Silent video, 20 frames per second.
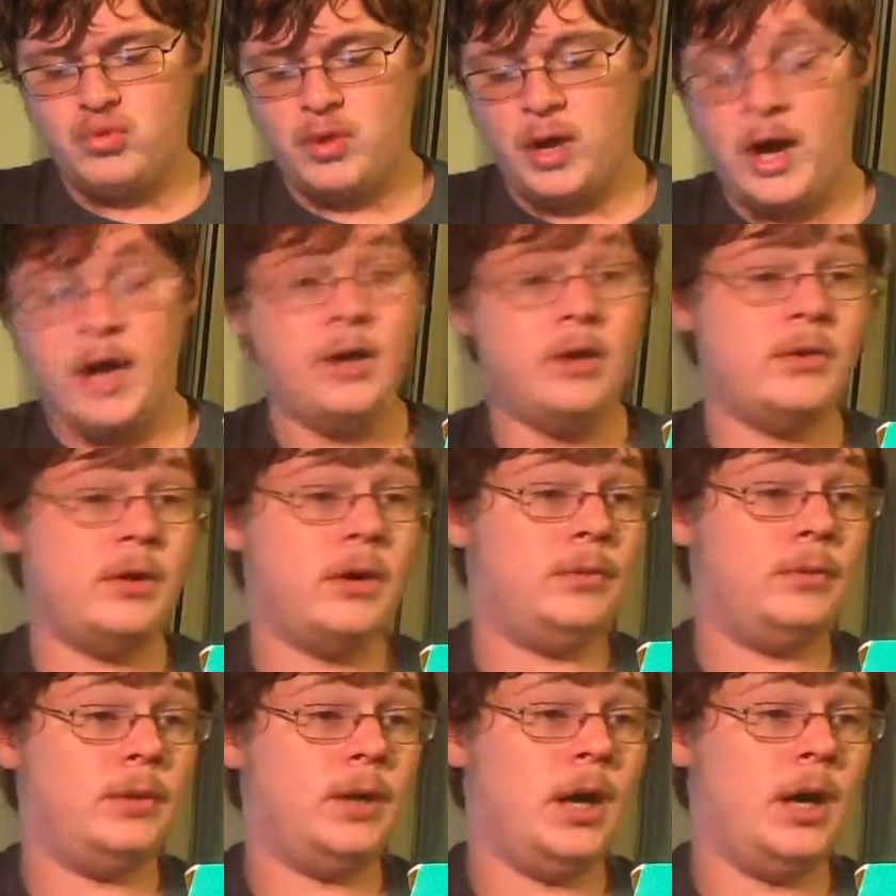I don't
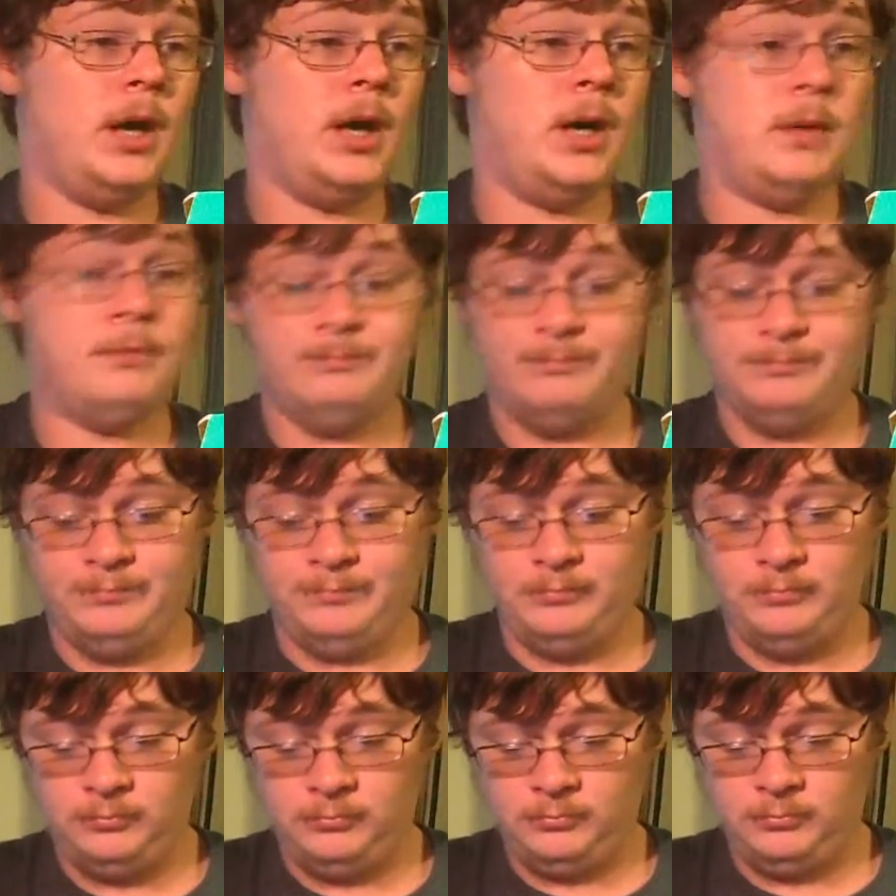know. Um,
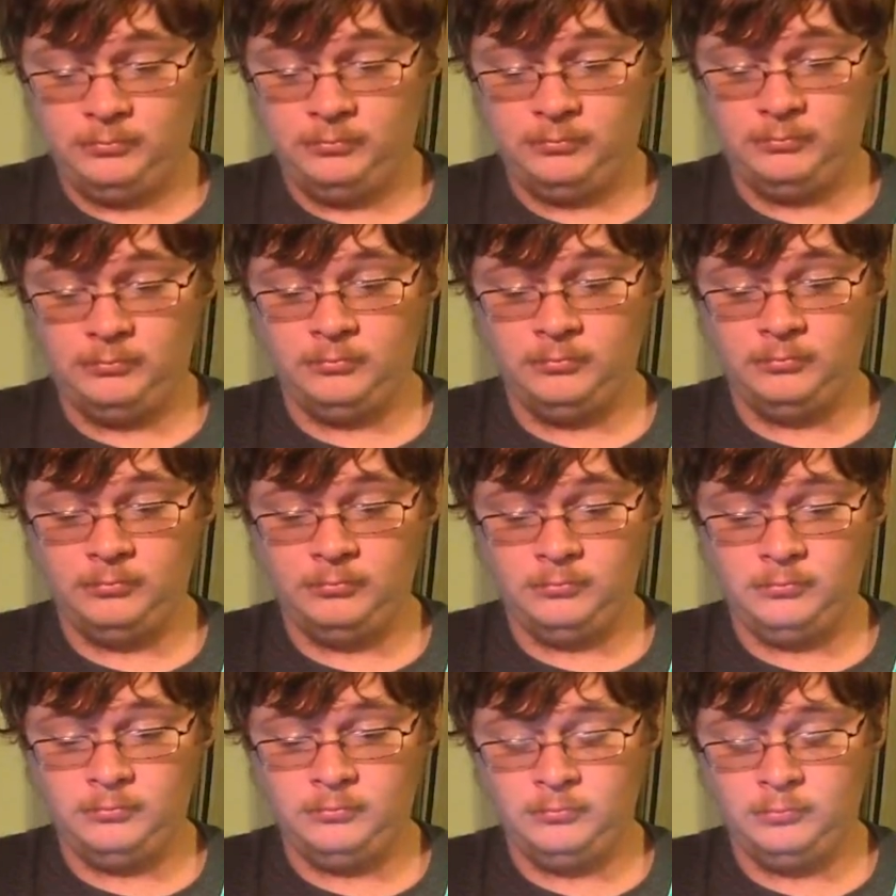
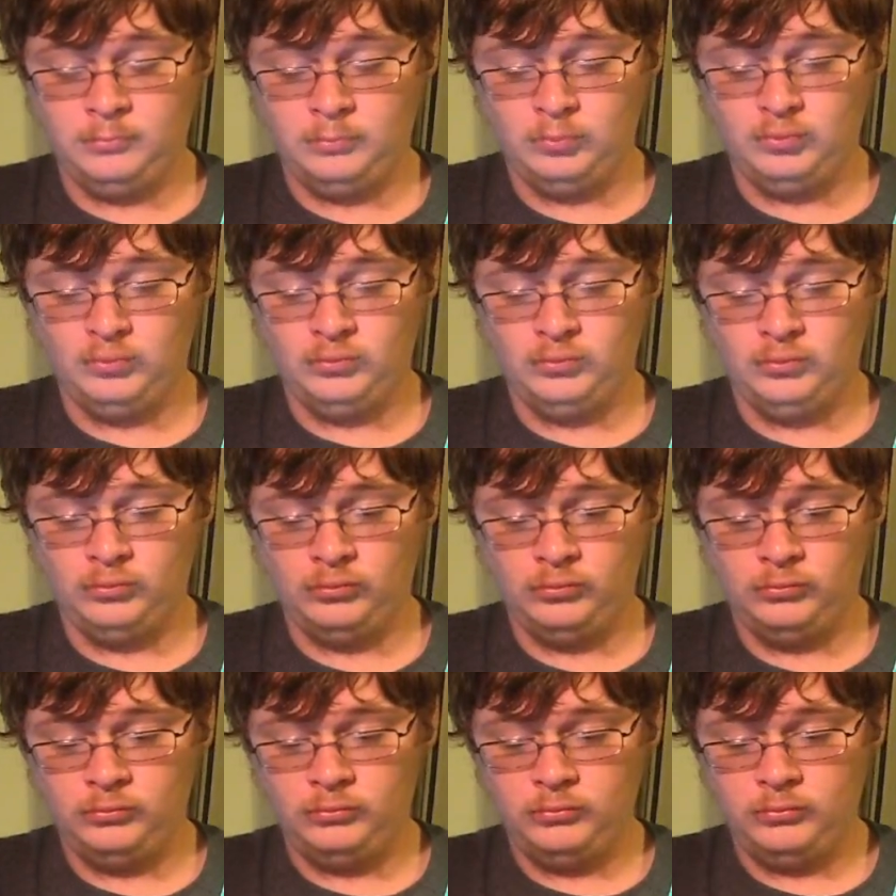hmm,
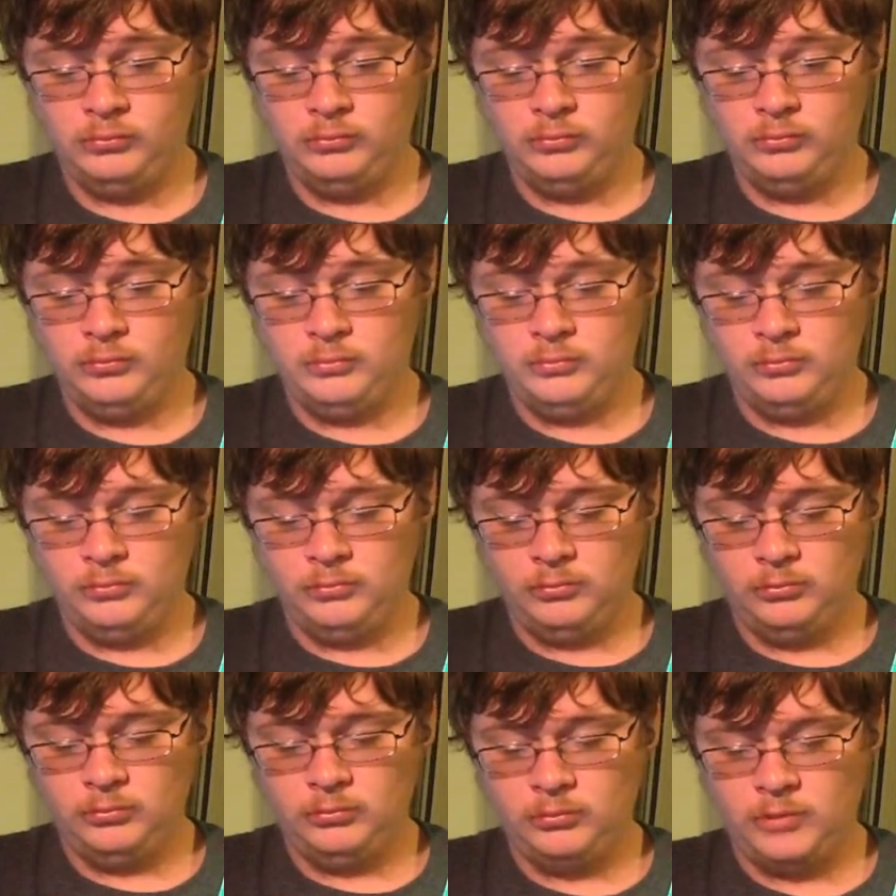hmm.
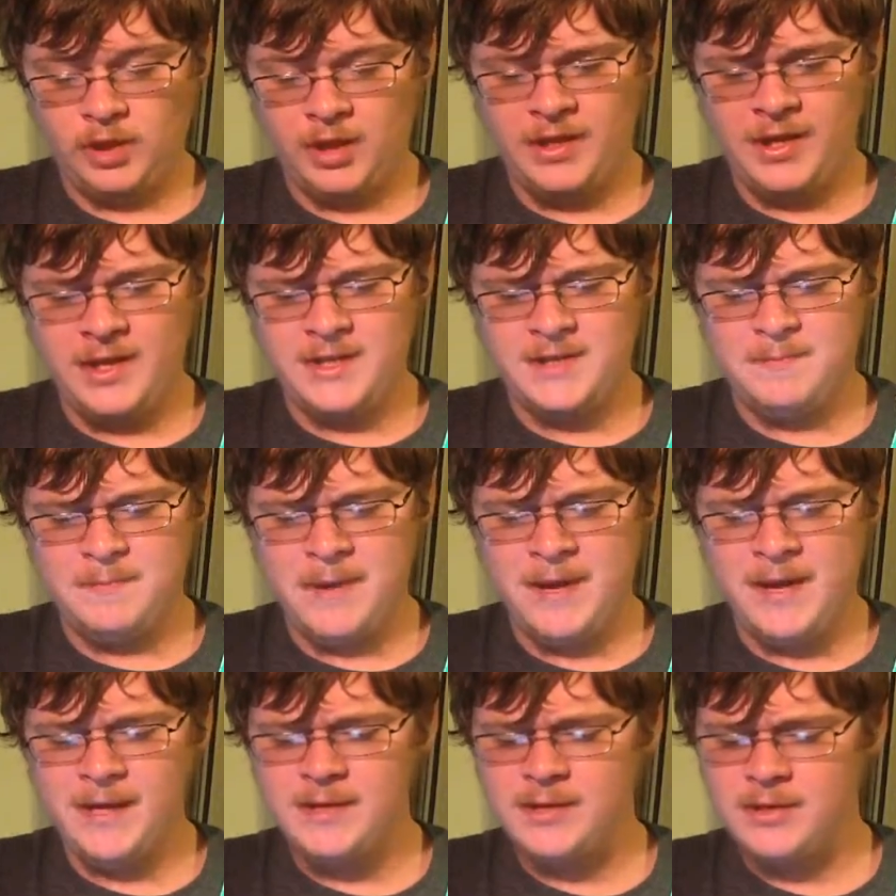I think it's
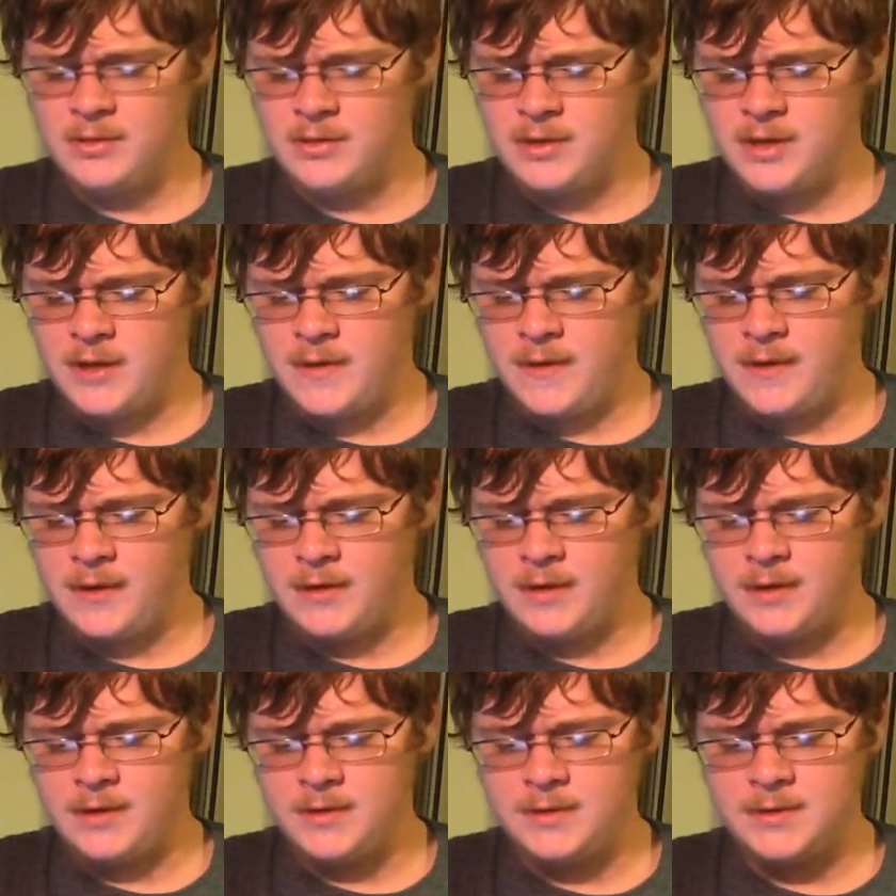pixels. I think
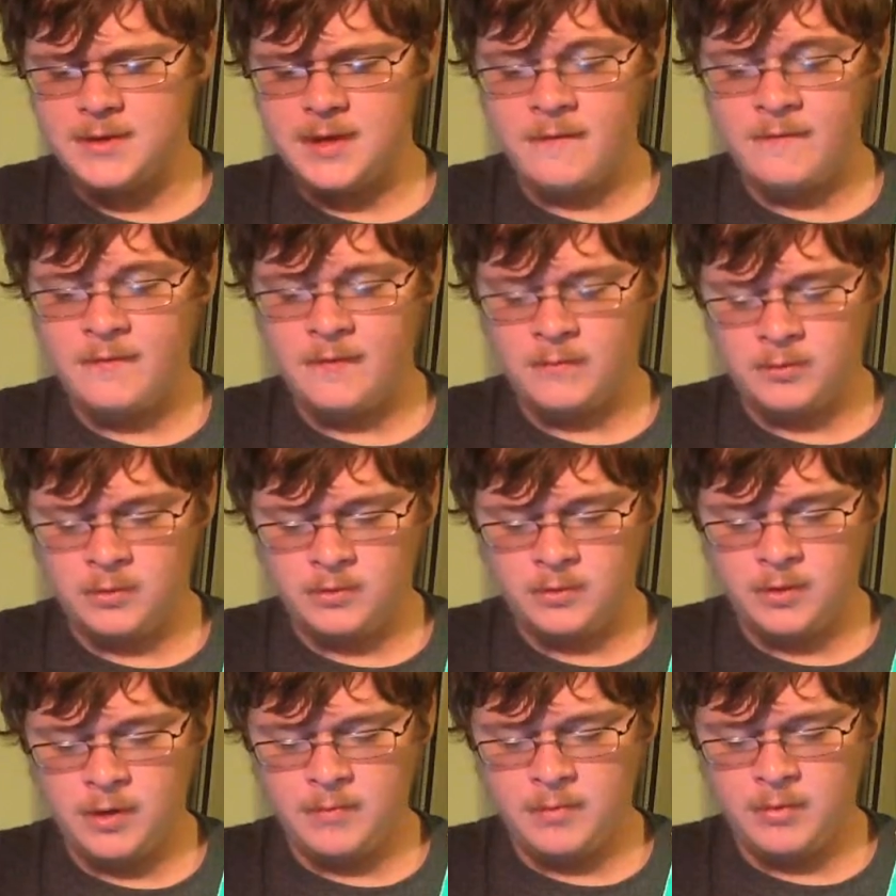it is. If I
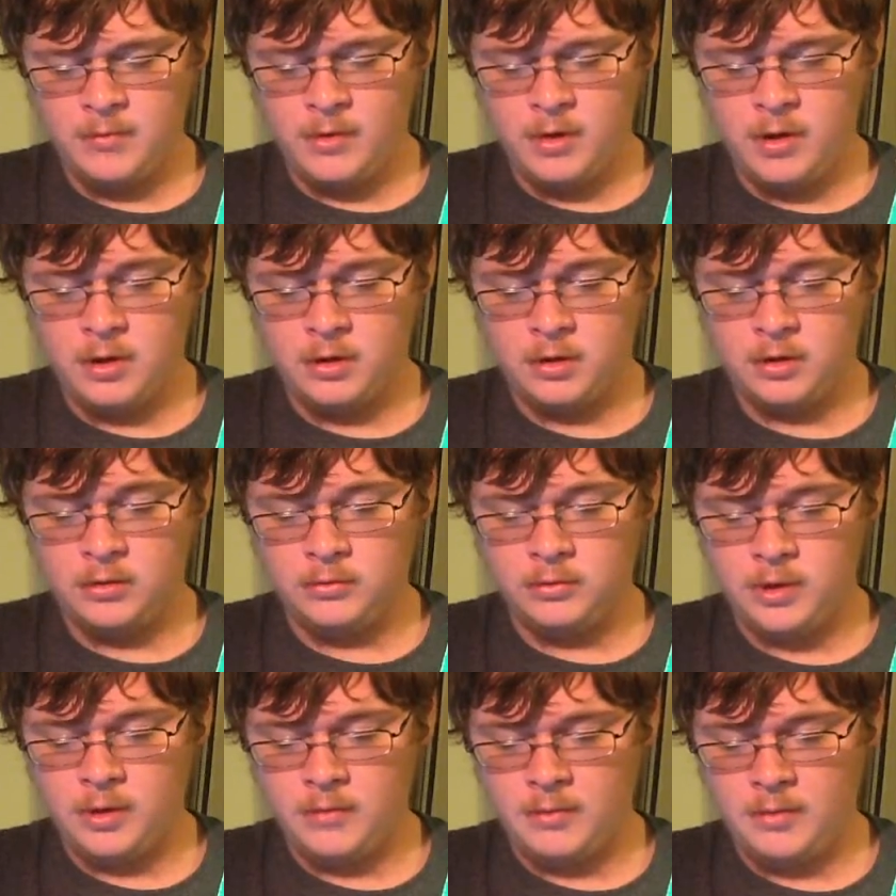don't get me wrong,
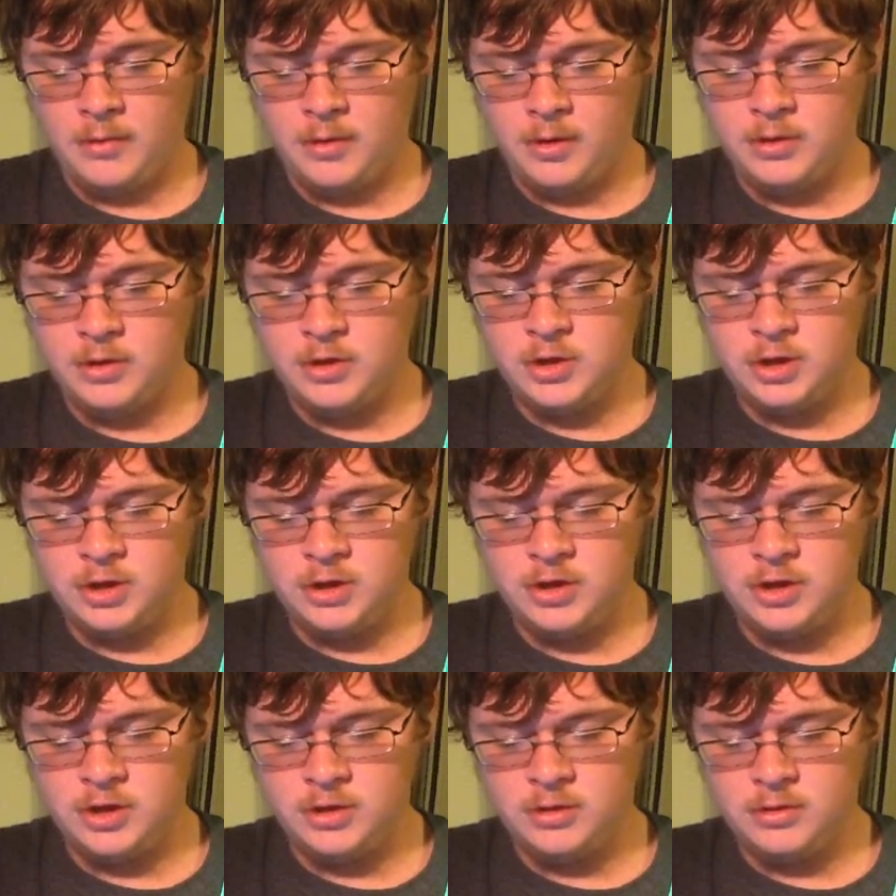don't get me wrong.
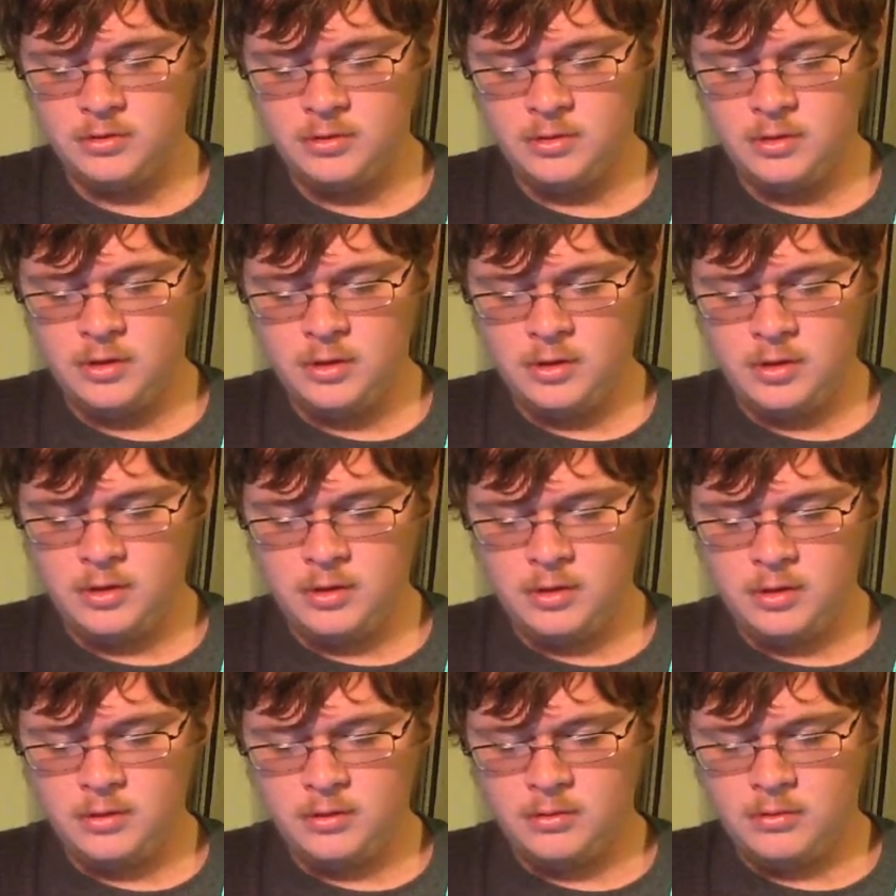Shush,
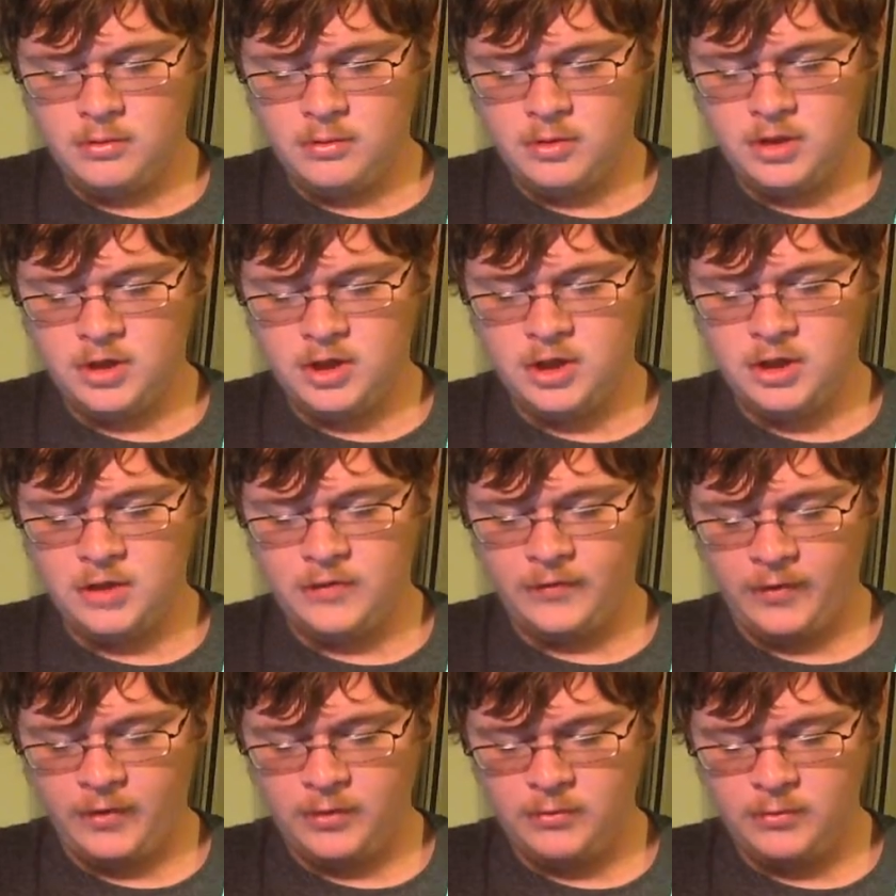
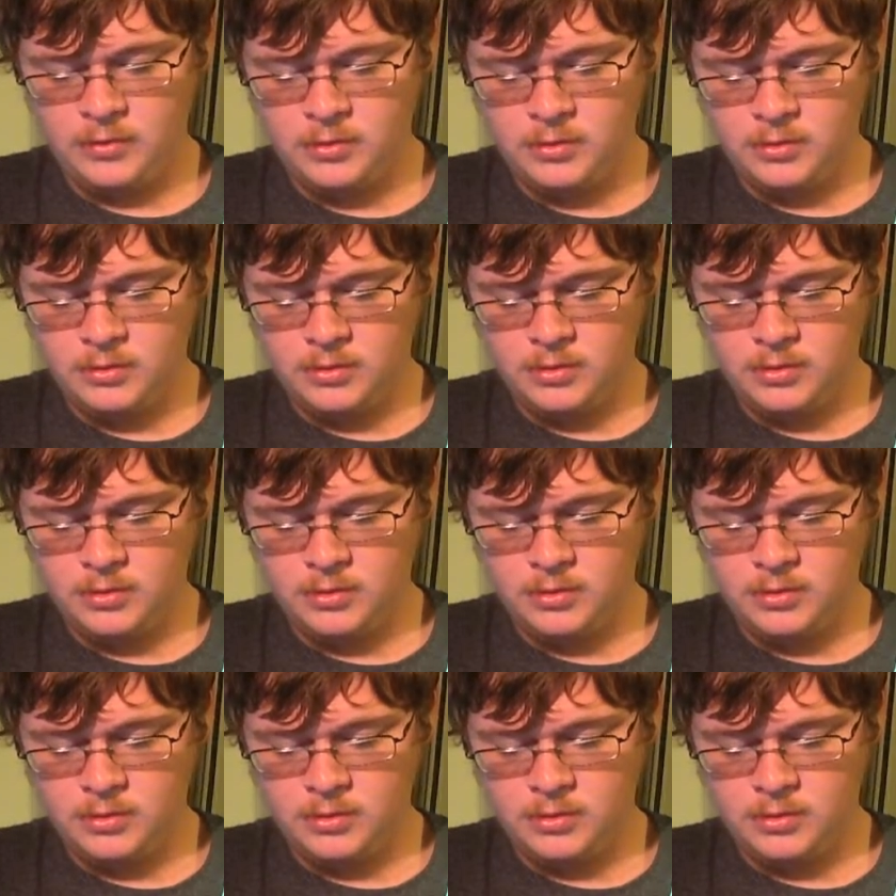shush phone.